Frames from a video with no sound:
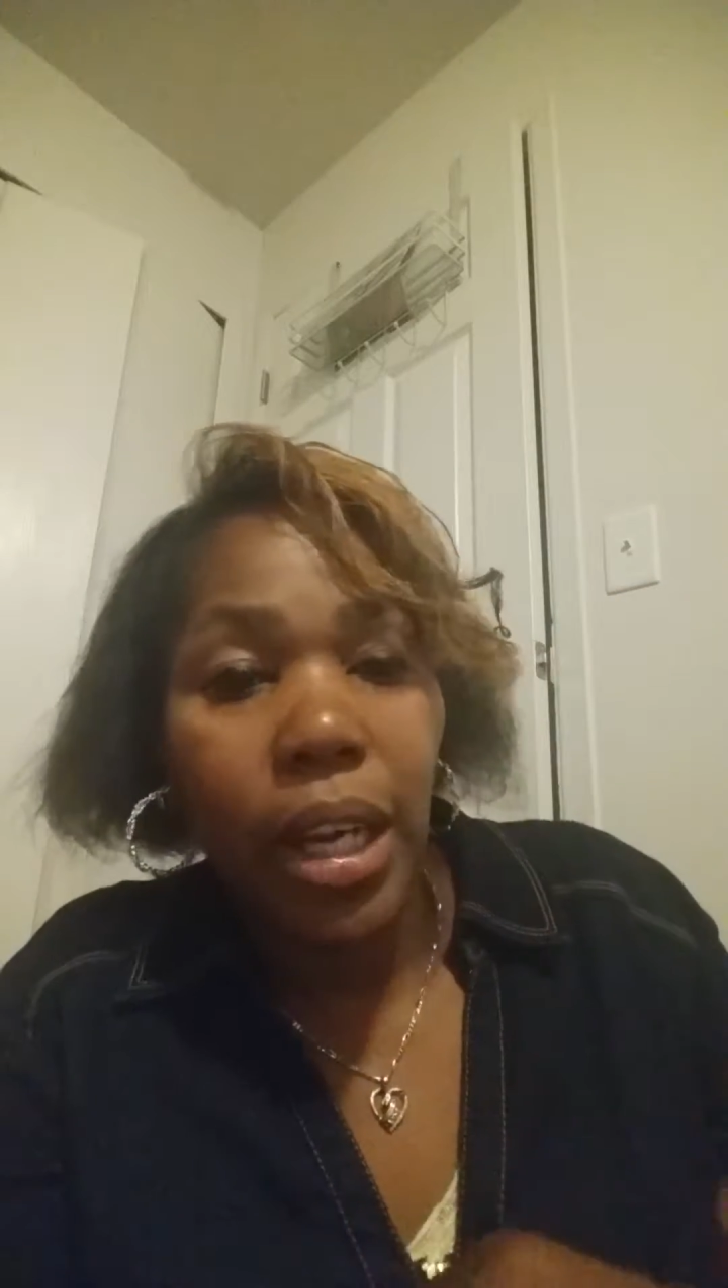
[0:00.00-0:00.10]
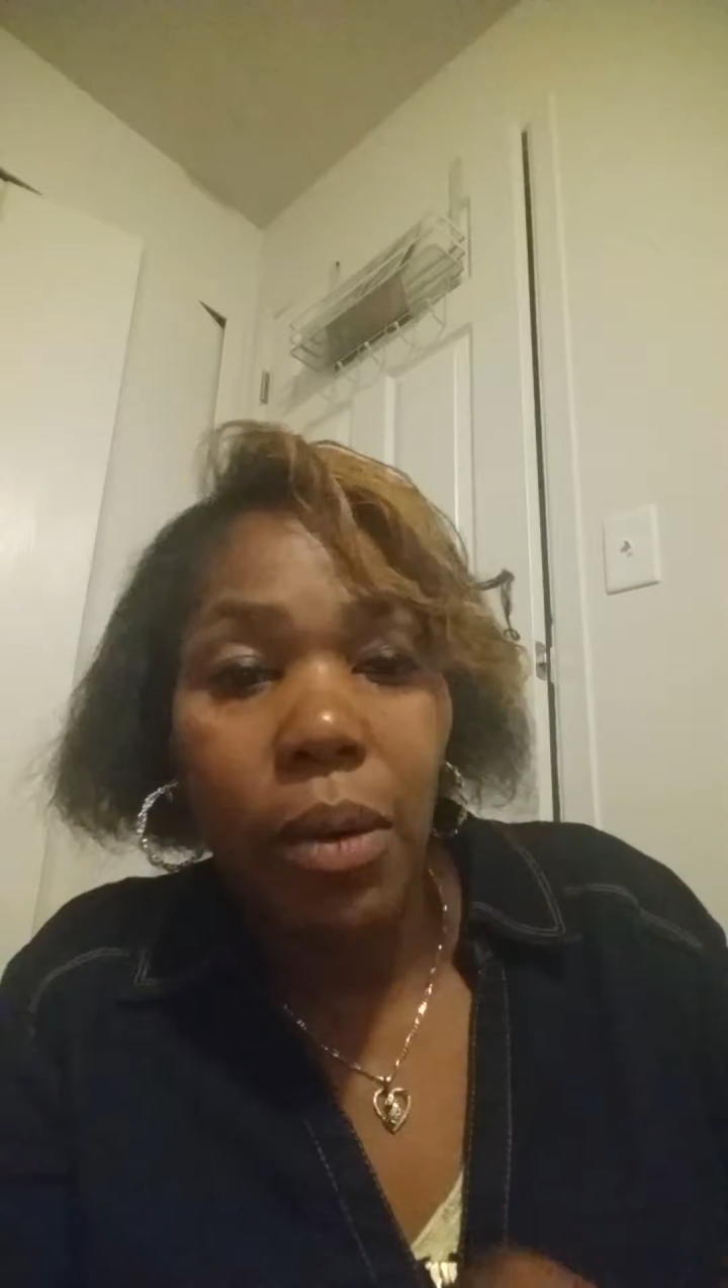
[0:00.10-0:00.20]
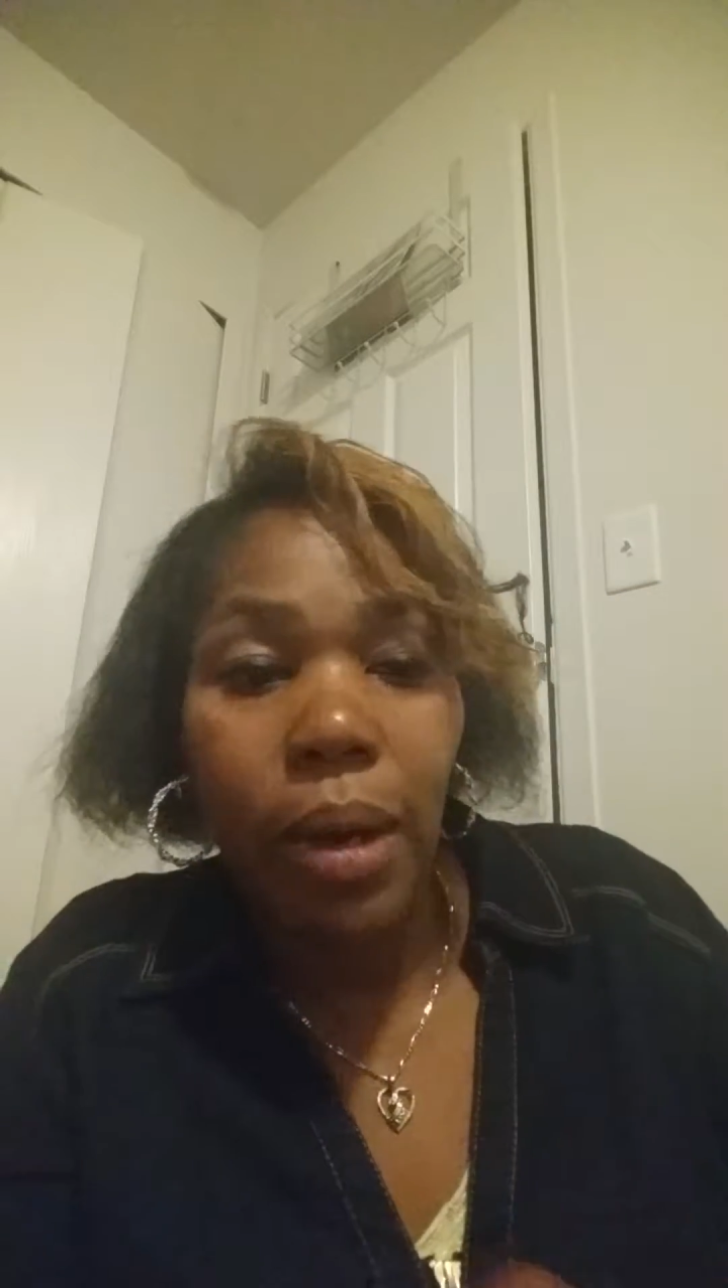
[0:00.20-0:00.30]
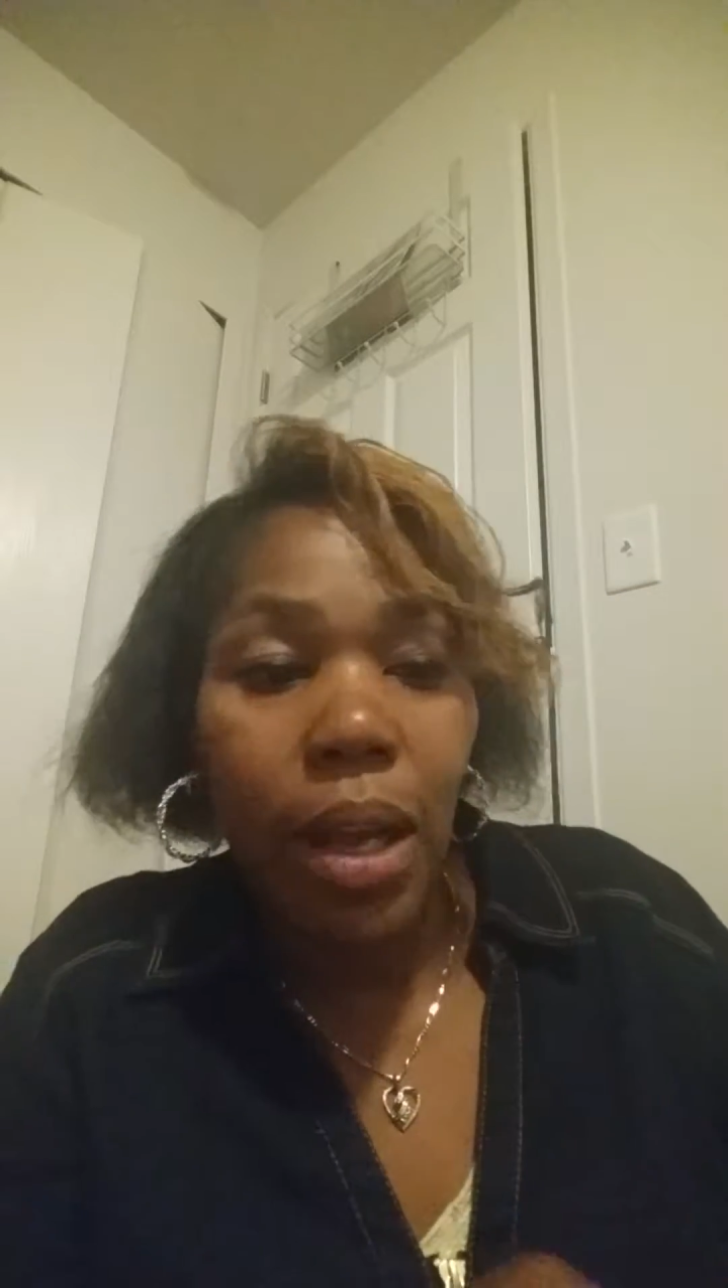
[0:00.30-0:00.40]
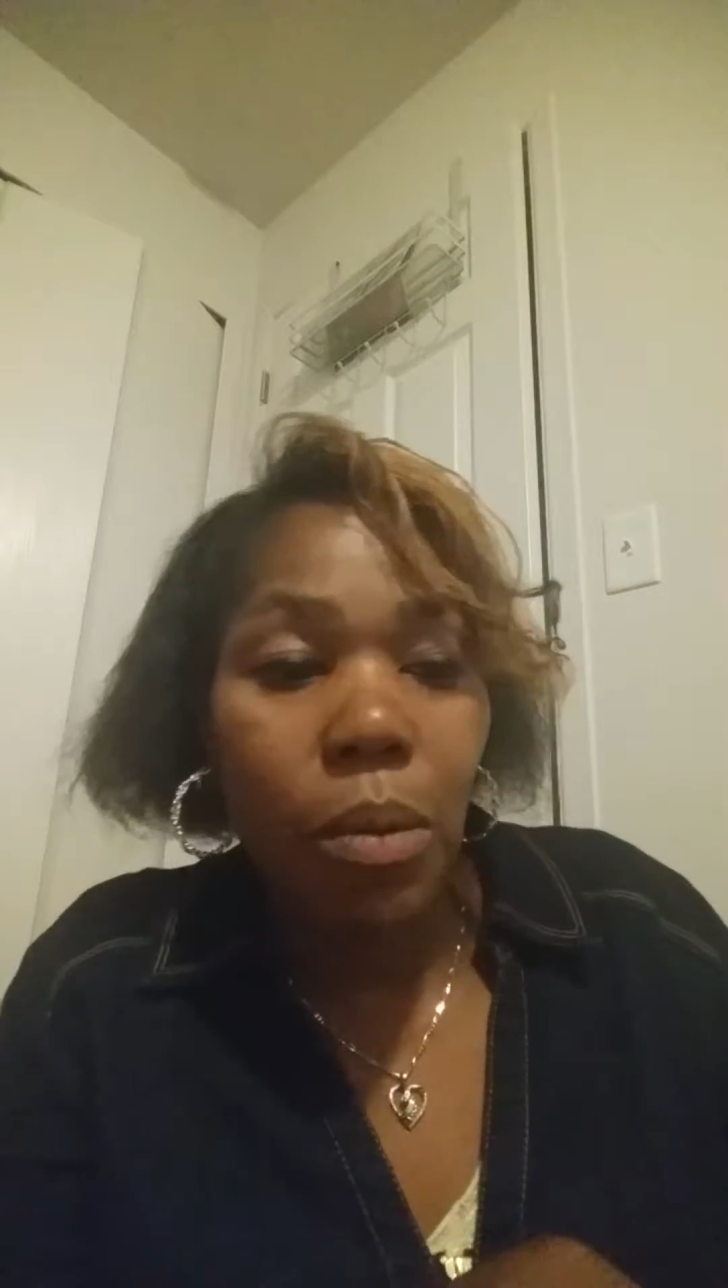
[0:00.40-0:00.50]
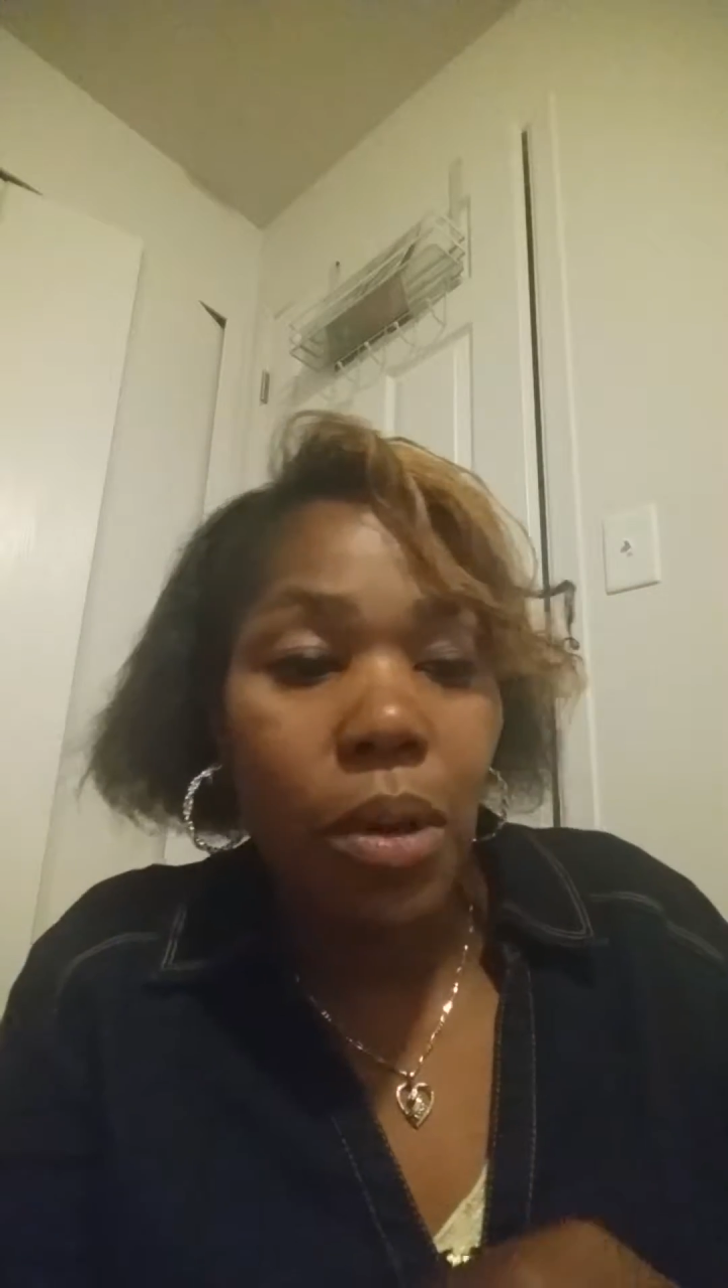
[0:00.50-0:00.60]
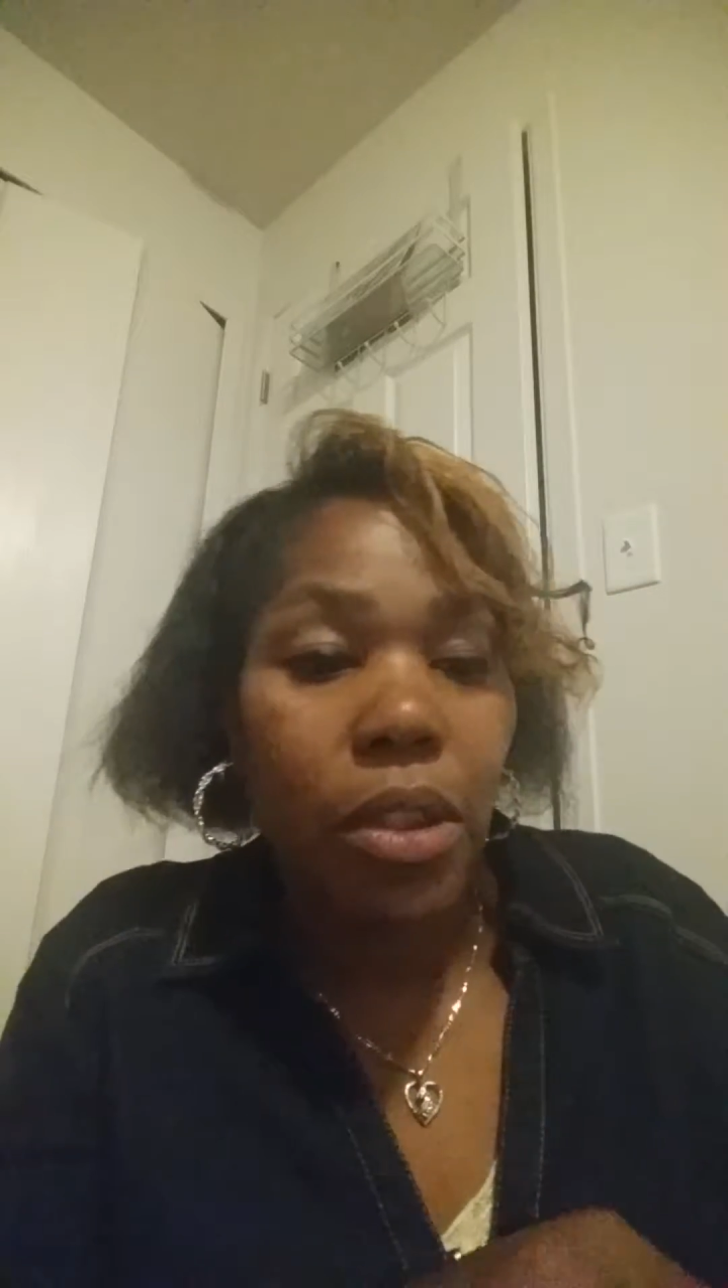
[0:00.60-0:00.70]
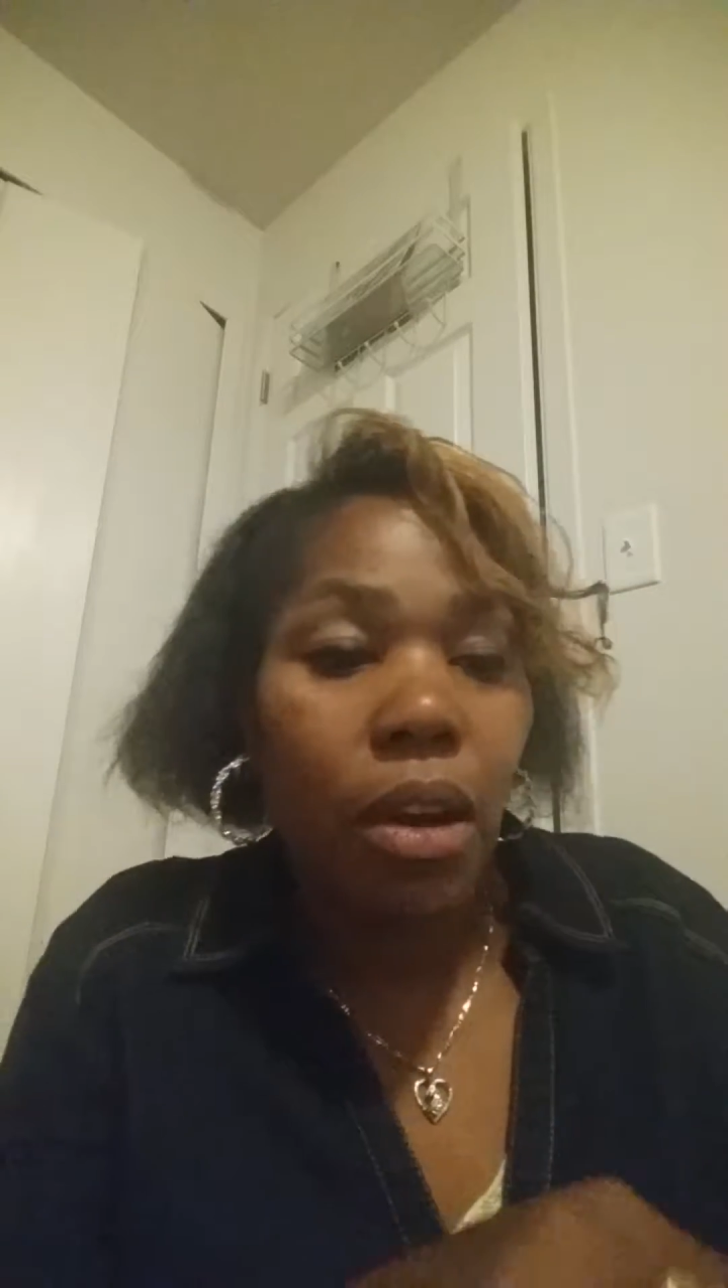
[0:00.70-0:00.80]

around with